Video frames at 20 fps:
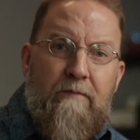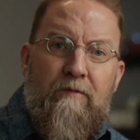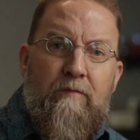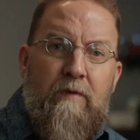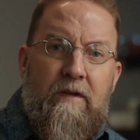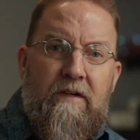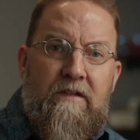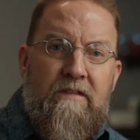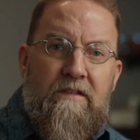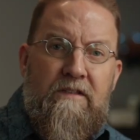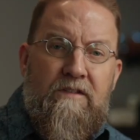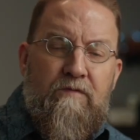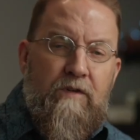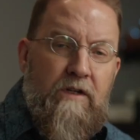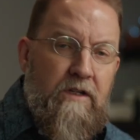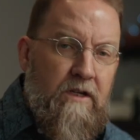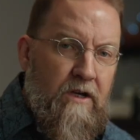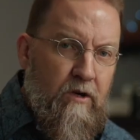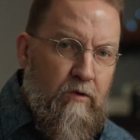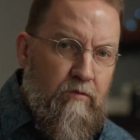of making this
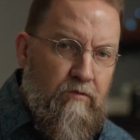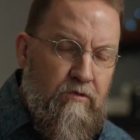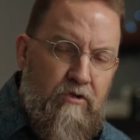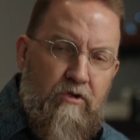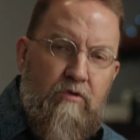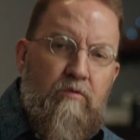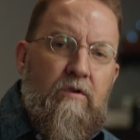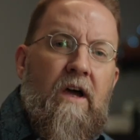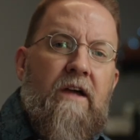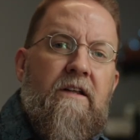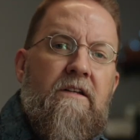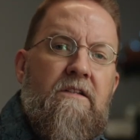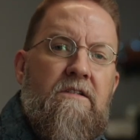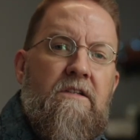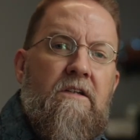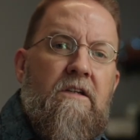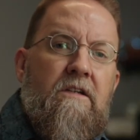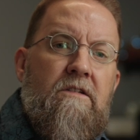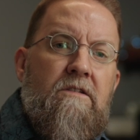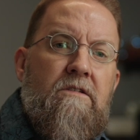video, do not
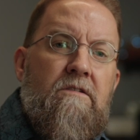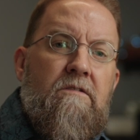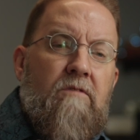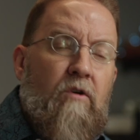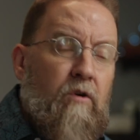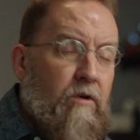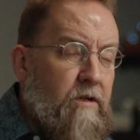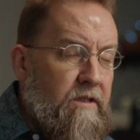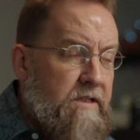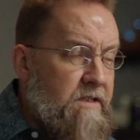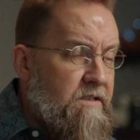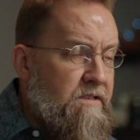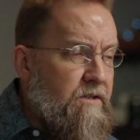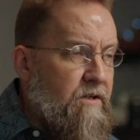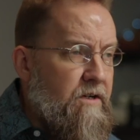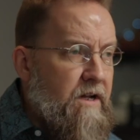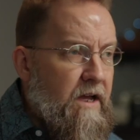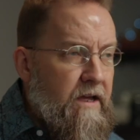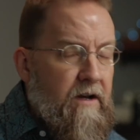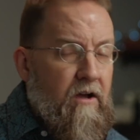exist. Or at least
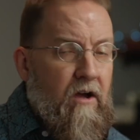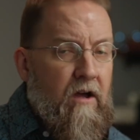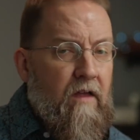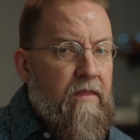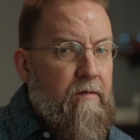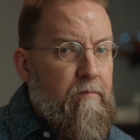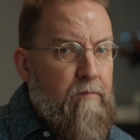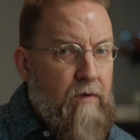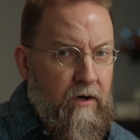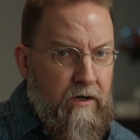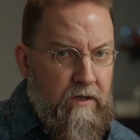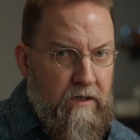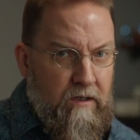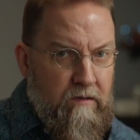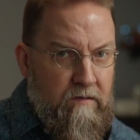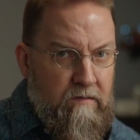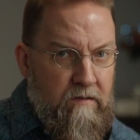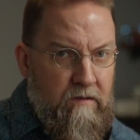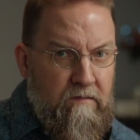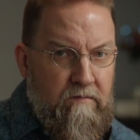they're not on the
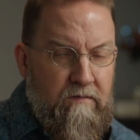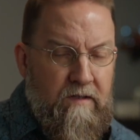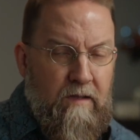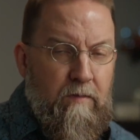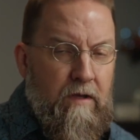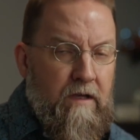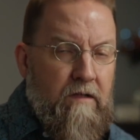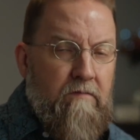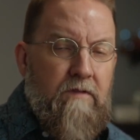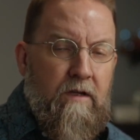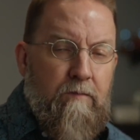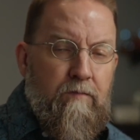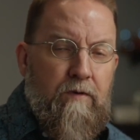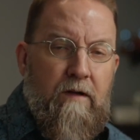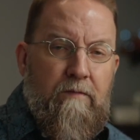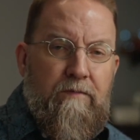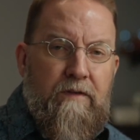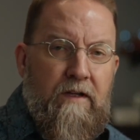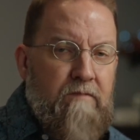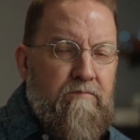market.
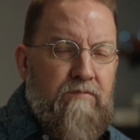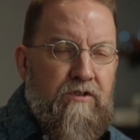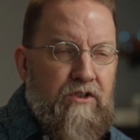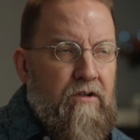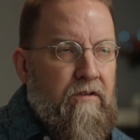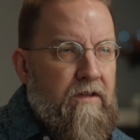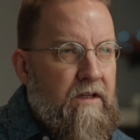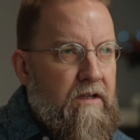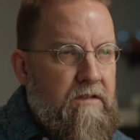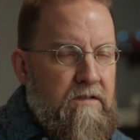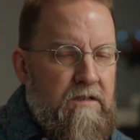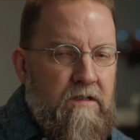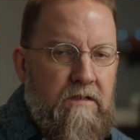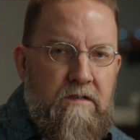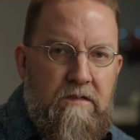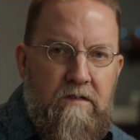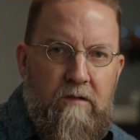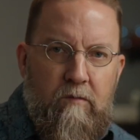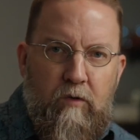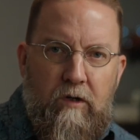I'm sure they
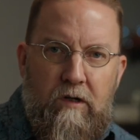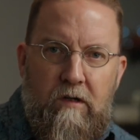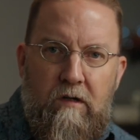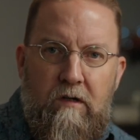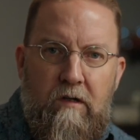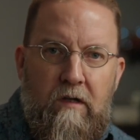exist somewhere.